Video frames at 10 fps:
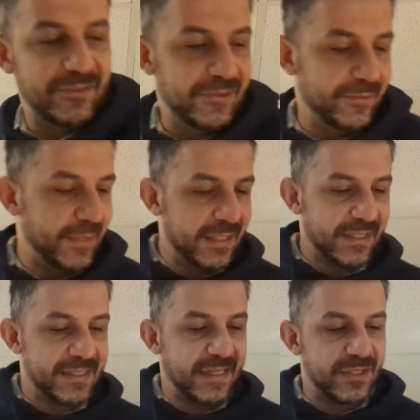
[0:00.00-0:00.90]
oh well,
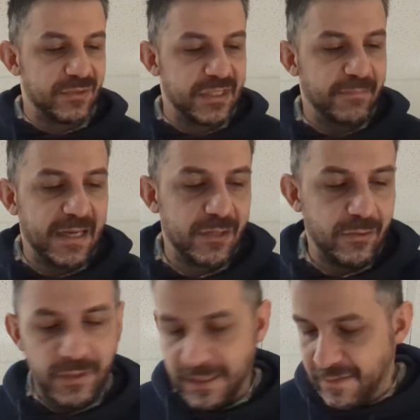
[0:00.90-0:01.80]
it's nice to see Mario
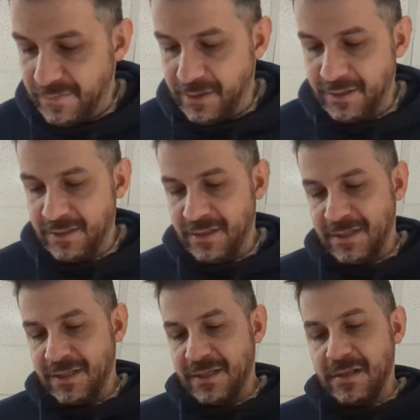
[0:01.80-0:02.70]
on the cover.
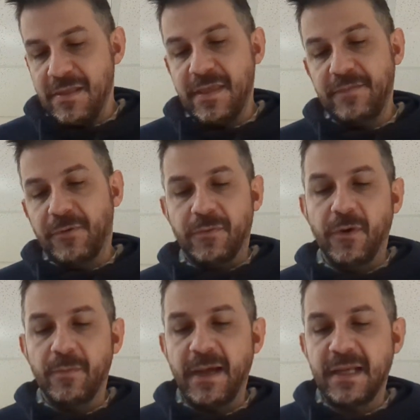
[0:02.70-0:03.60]
Then for
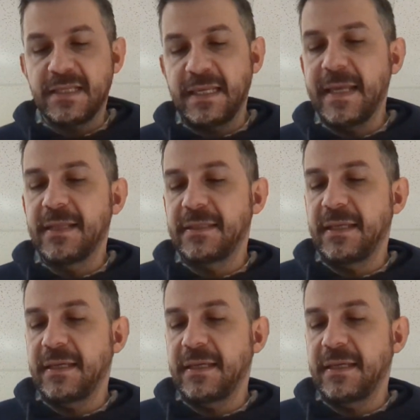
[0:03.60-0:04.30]
$4 I got